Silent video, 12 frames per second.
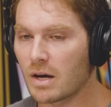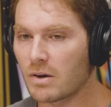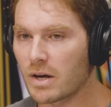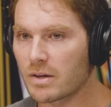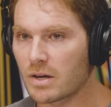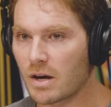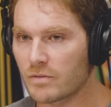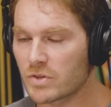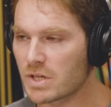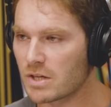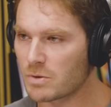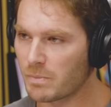A lot of the
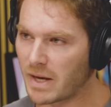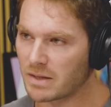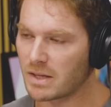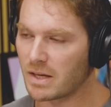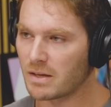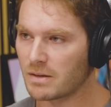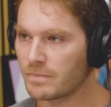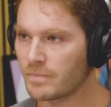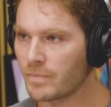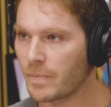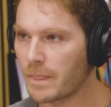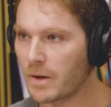conversation back then
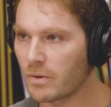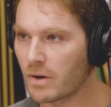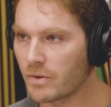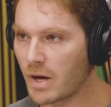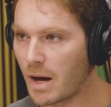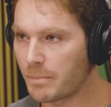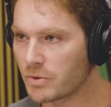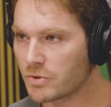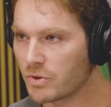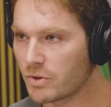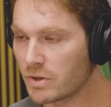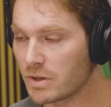around the
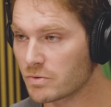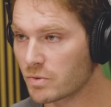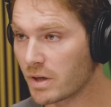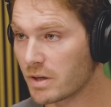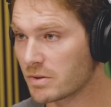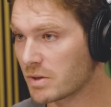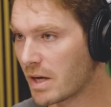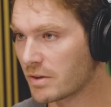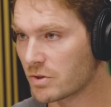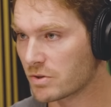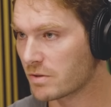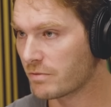opportunities related to not
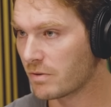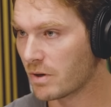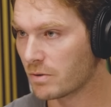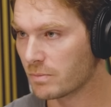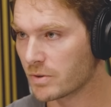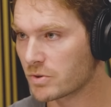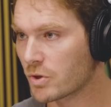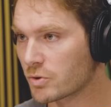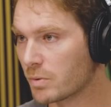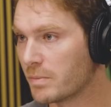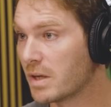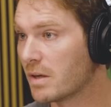just the phone, but
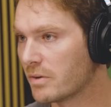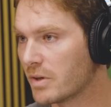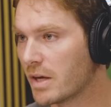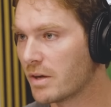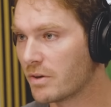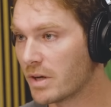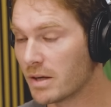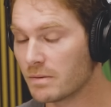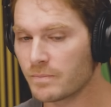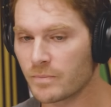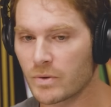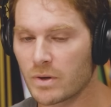social media and the internet,
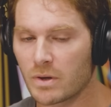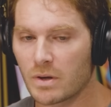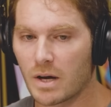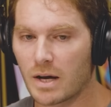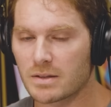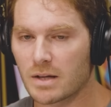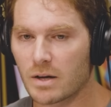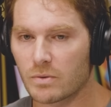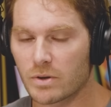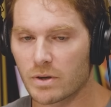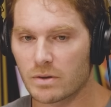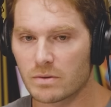I thought
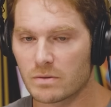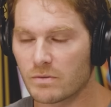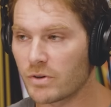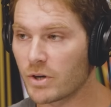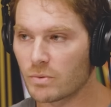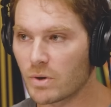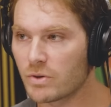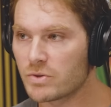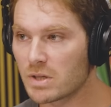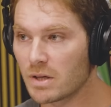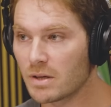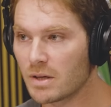were very
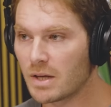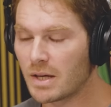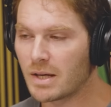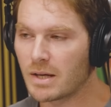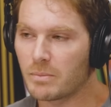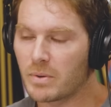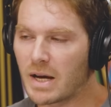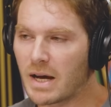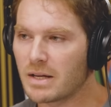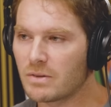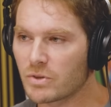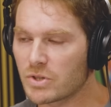rosy, but
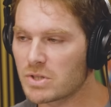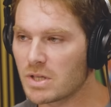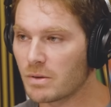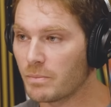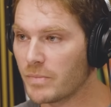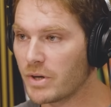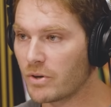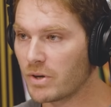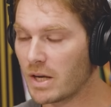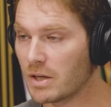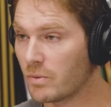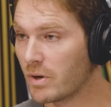I didn't really see them mirrored
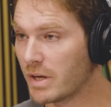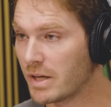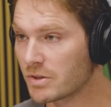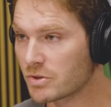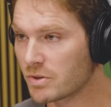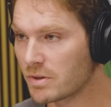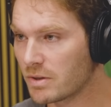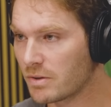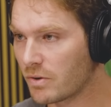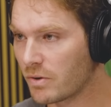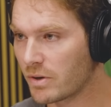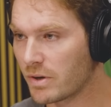anywhere in history
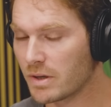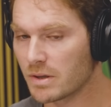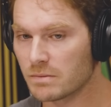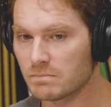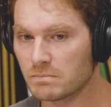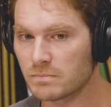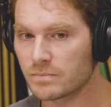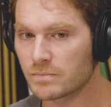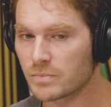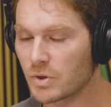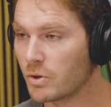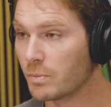or in
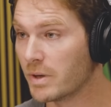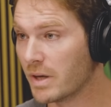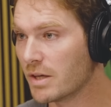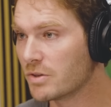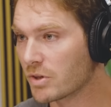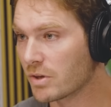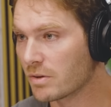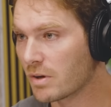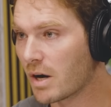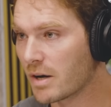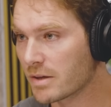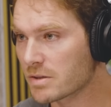human nature,
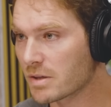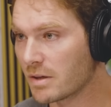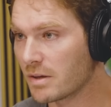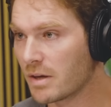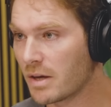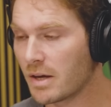honestly.